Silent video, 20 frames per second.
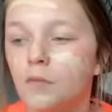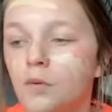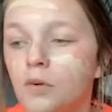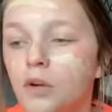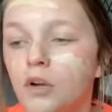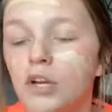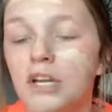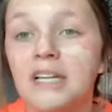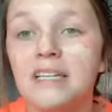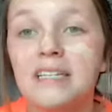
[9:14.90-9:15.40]
We're
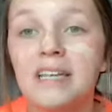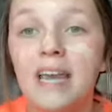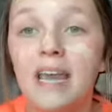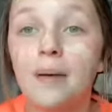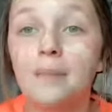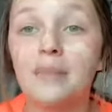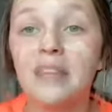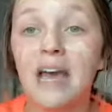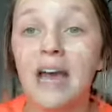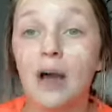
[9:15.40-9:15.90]
gonna
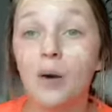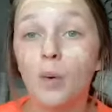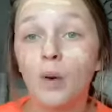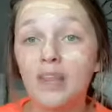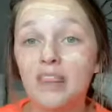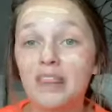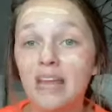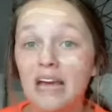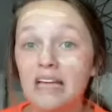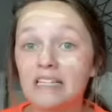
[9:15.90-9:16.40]
damp that
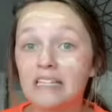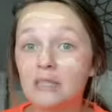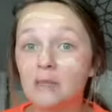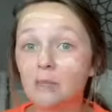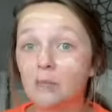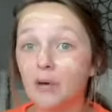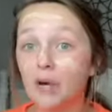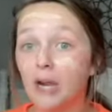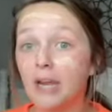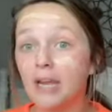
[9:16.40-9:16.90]
with that
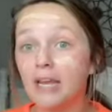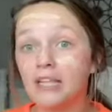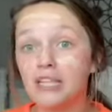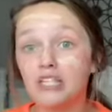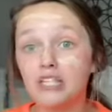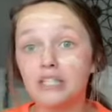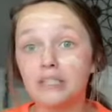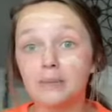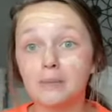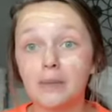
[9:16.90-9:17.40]
spray
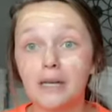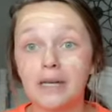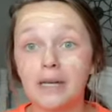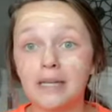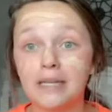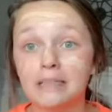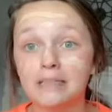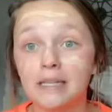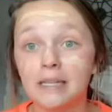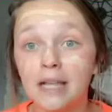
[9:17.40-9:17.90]
just
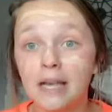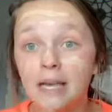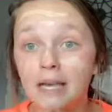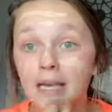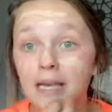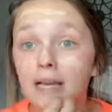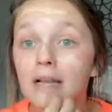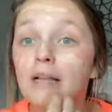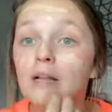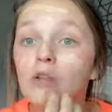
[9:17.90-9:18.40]
because I
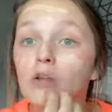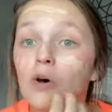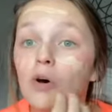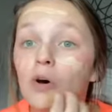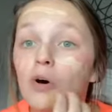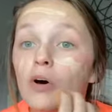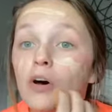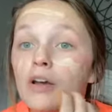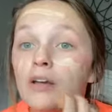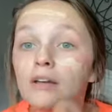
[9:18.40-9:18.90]
like it a
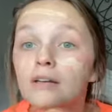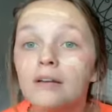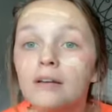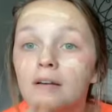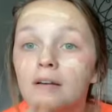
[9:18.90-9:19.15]
lot.